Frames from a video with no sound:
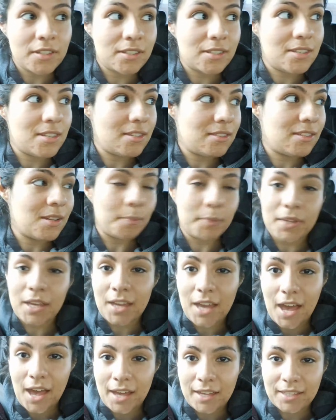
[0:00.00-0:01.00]
It's
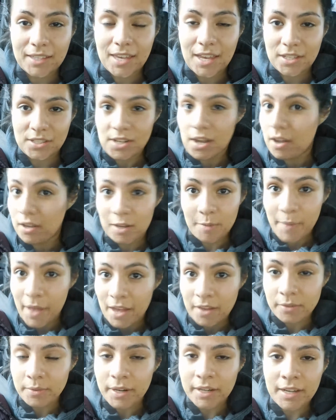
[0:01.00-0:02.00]
something I can't talk
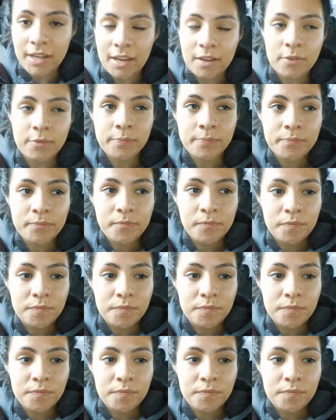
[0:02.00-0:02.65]
about right now.